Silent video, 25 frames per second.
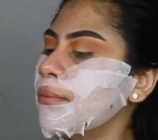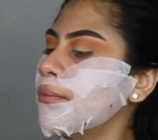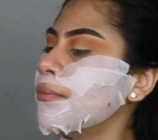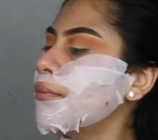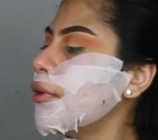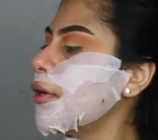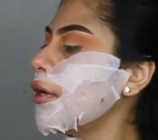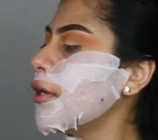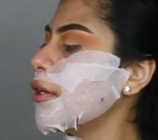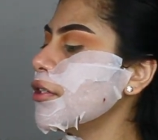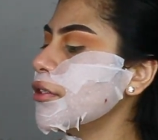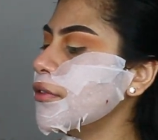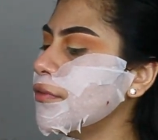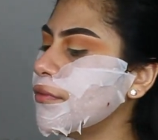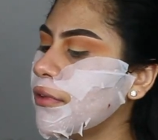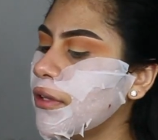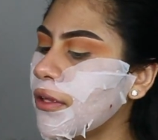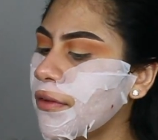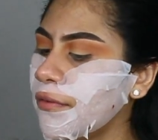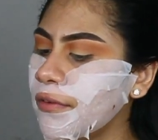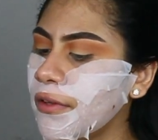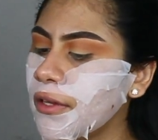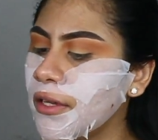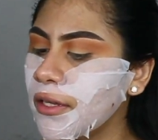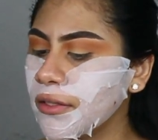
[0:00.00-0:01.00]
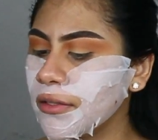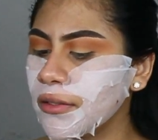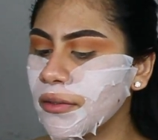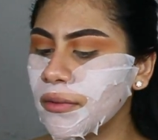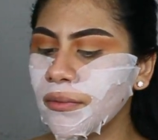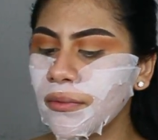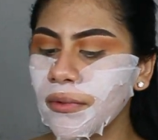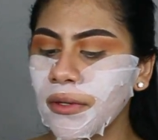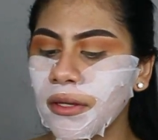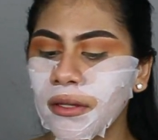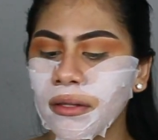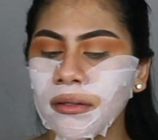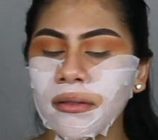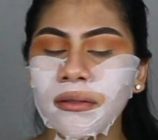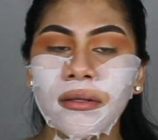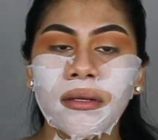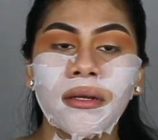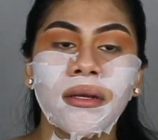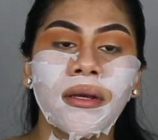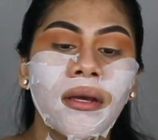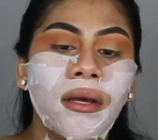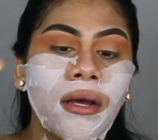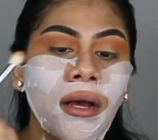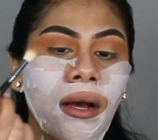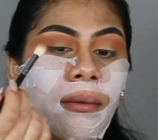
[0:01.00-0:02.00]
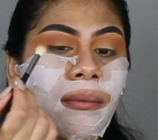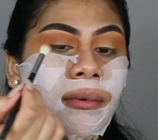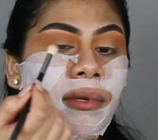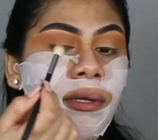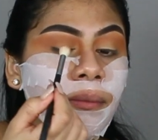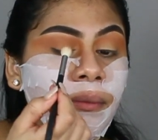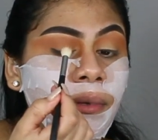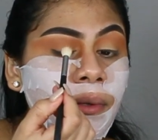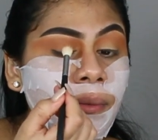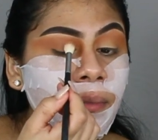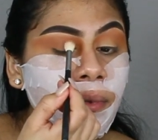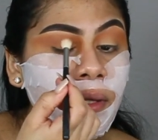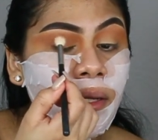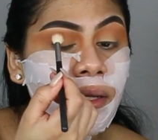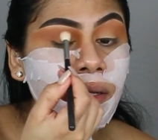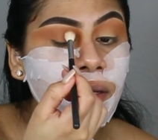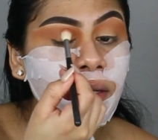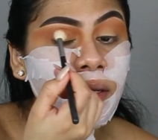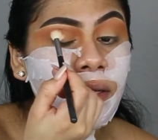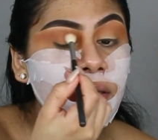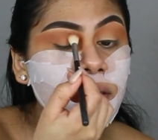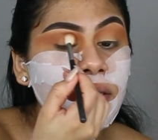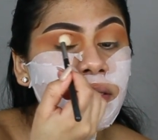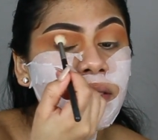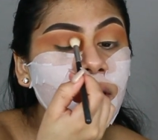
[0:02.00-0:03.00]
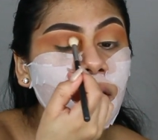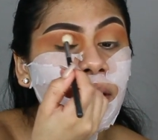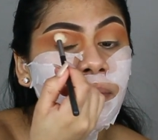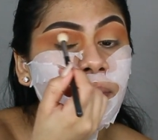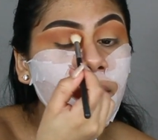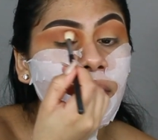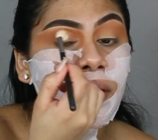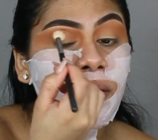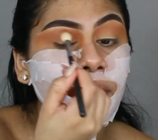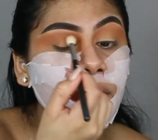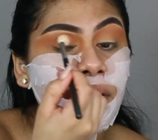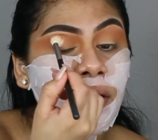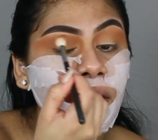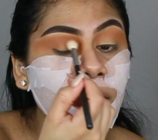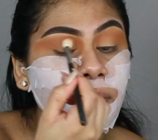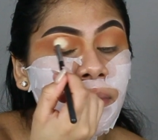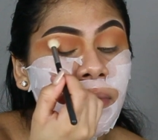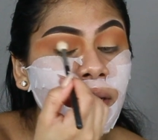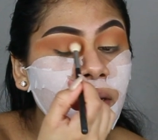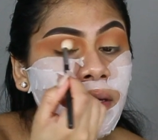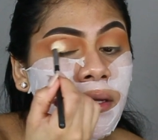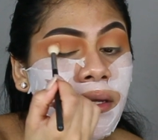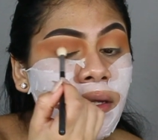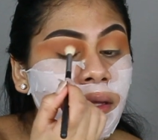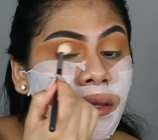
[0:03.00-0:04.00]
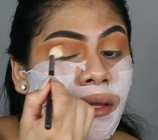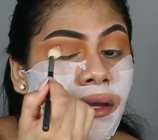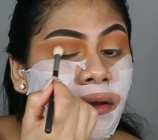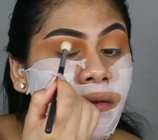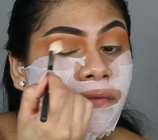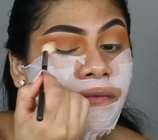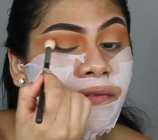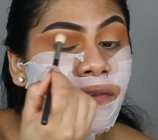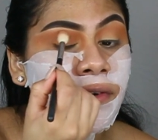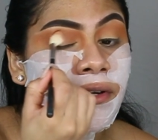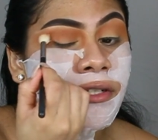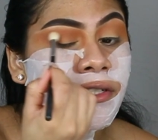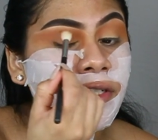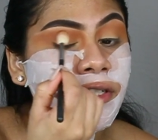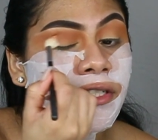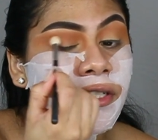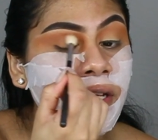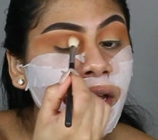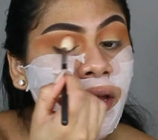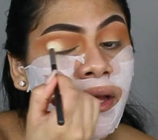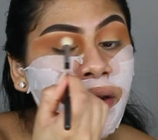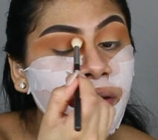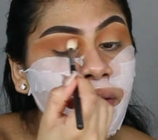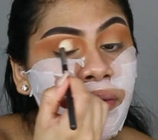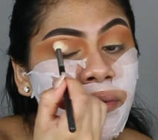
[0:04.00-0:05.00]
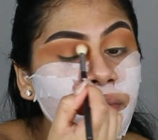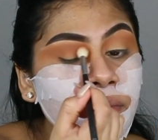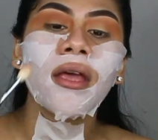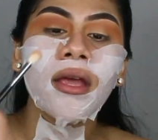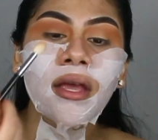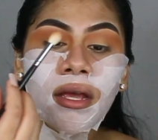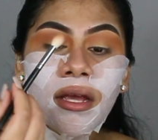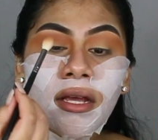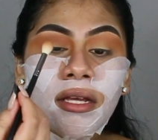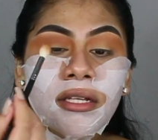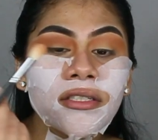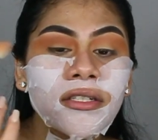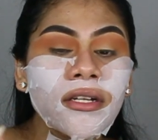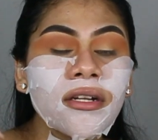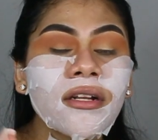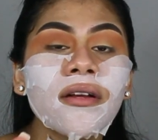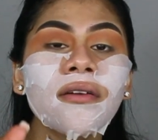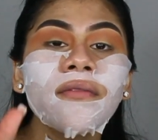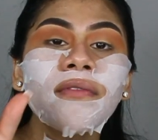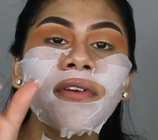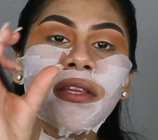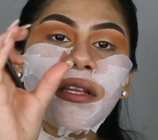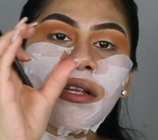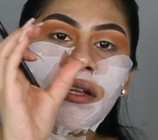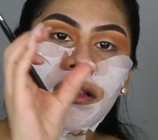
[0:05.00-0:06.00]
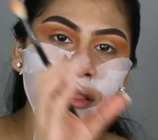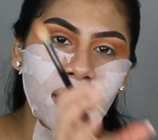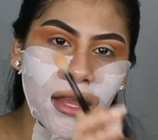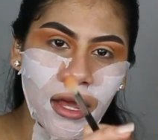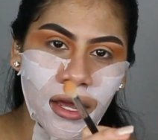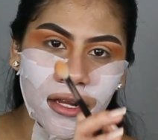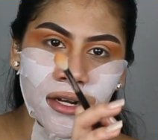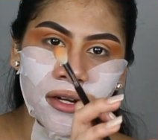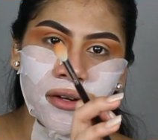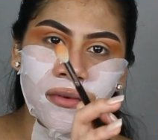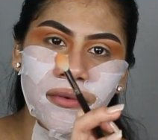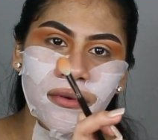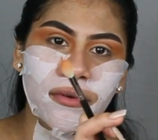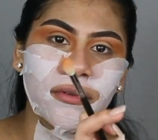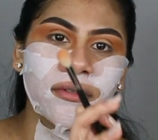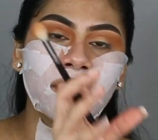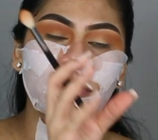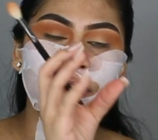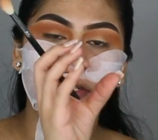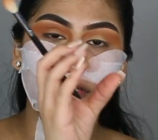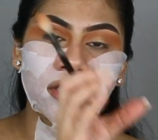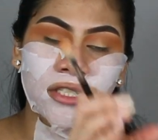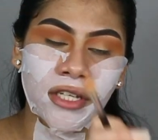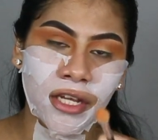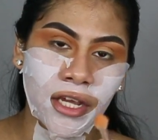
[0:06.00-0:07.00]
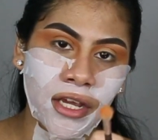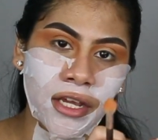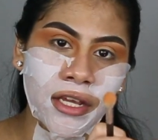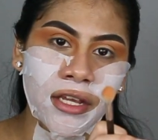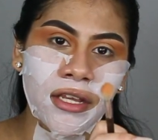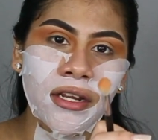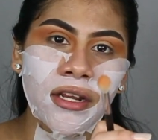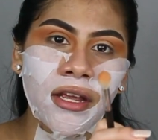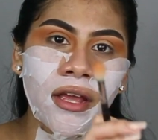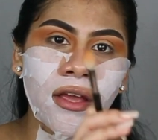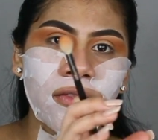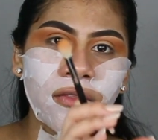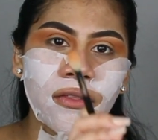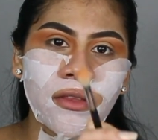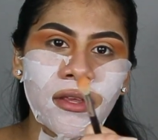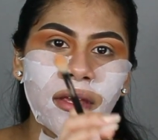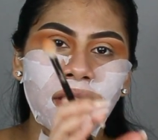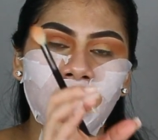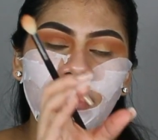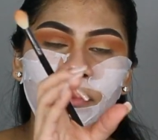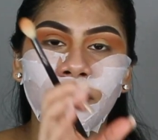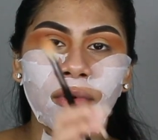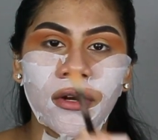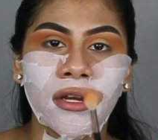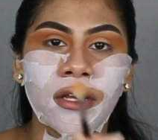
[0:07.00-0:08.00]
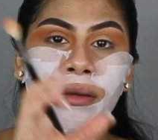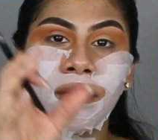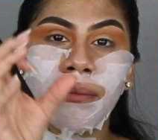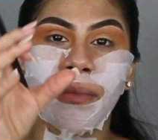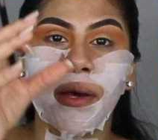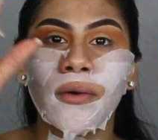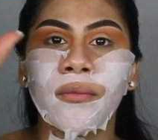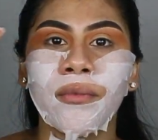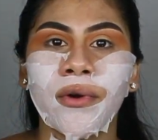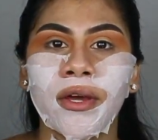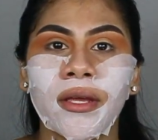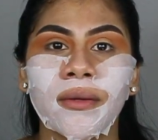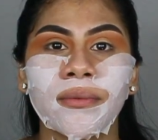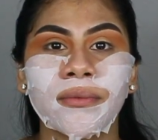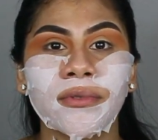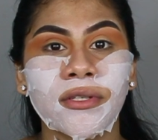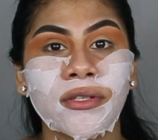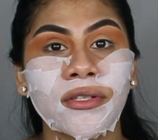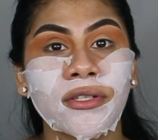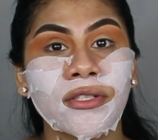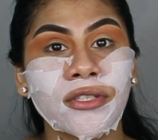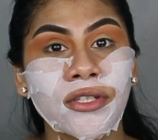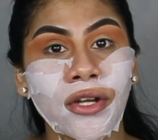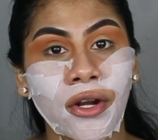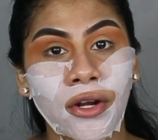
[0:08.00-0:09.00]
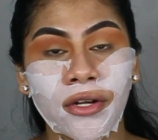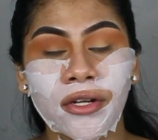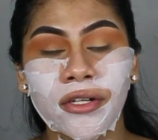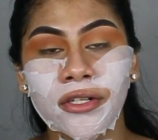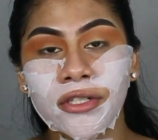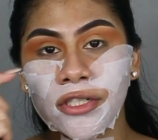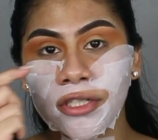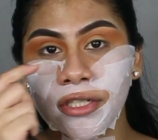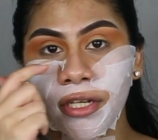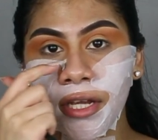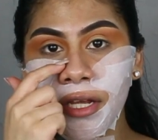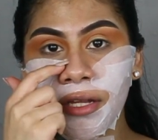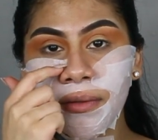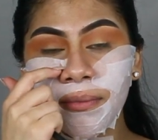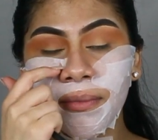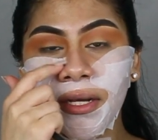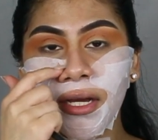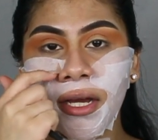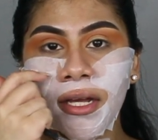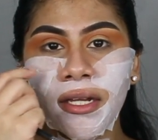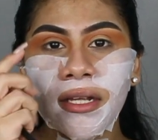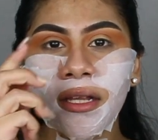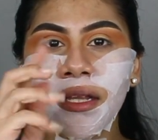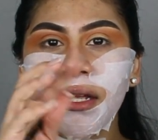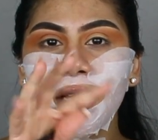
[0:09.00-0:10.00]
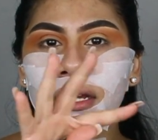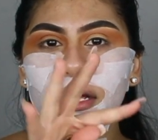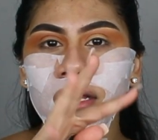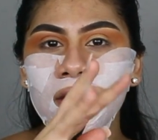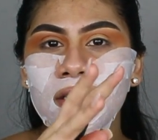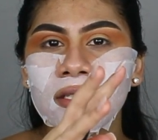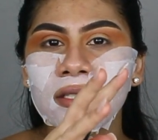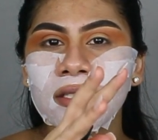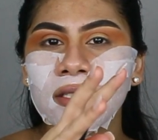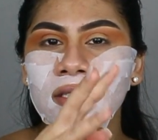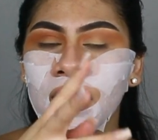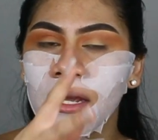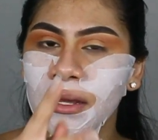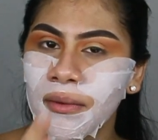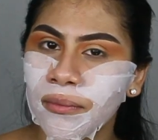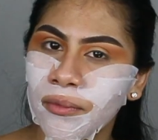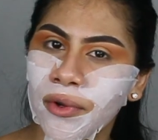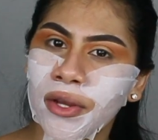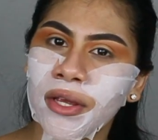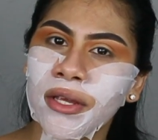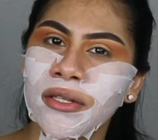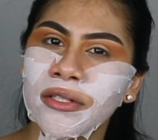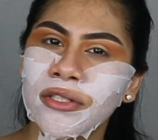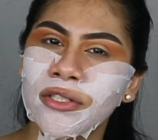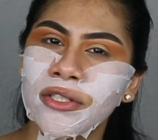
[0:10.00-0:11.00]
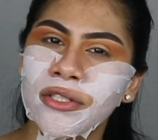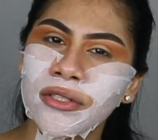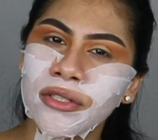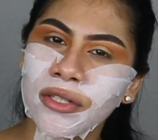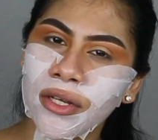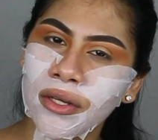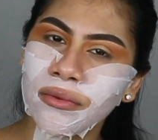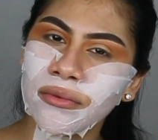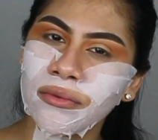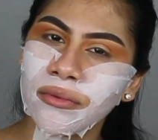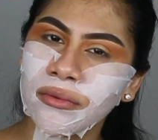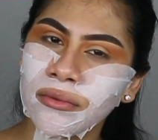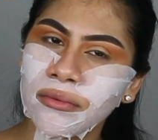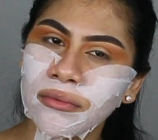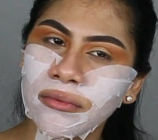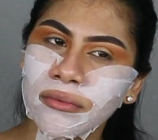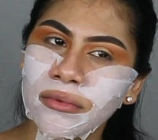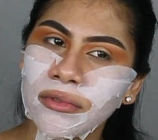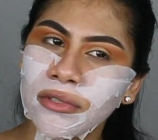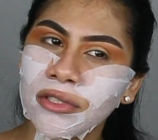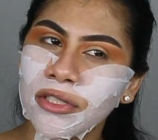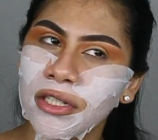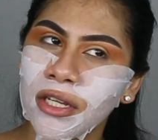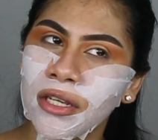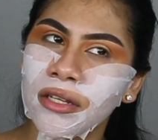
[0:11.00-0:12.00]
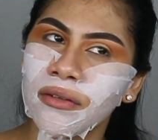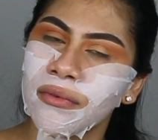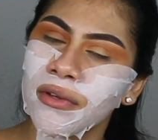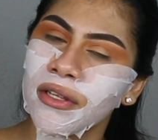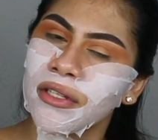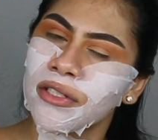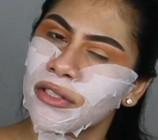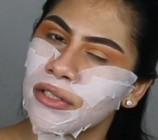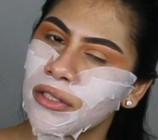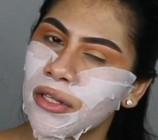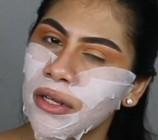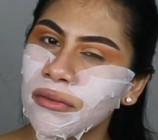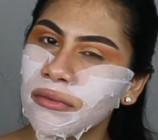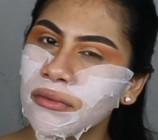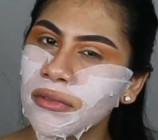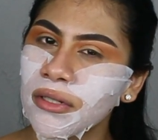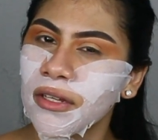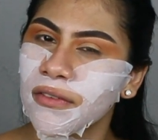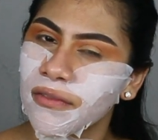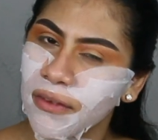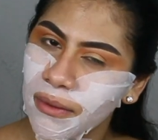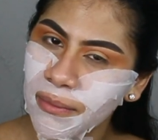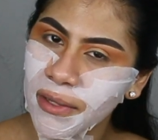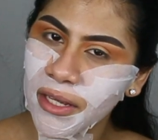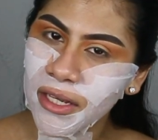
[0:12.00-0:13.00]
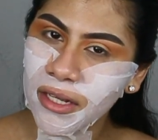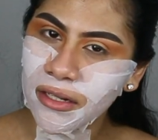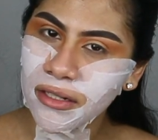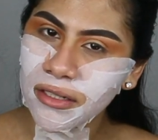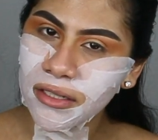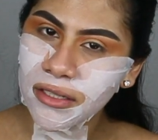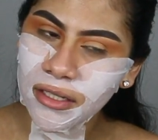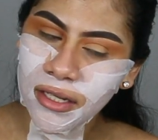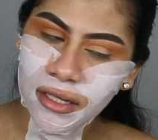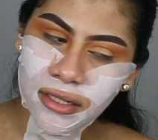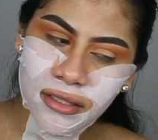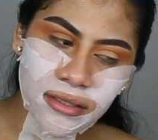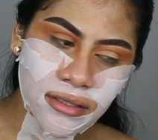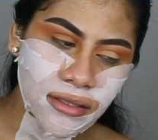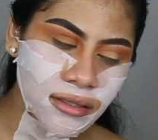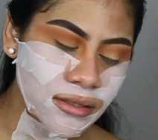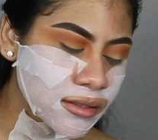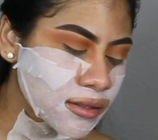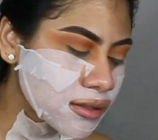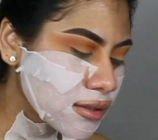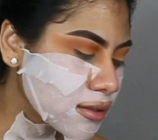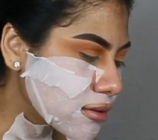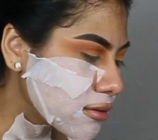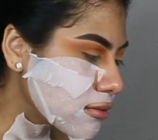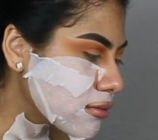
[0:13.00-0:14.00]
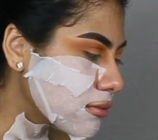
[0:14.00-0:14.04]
brush, fluffy as well. I'm going to be blending in the same area I blended that first shadow. Starting off with the lighter shade and then working my way up to the darker shade, but kind of like in the same range tone, shade range tone, if that makes any sense.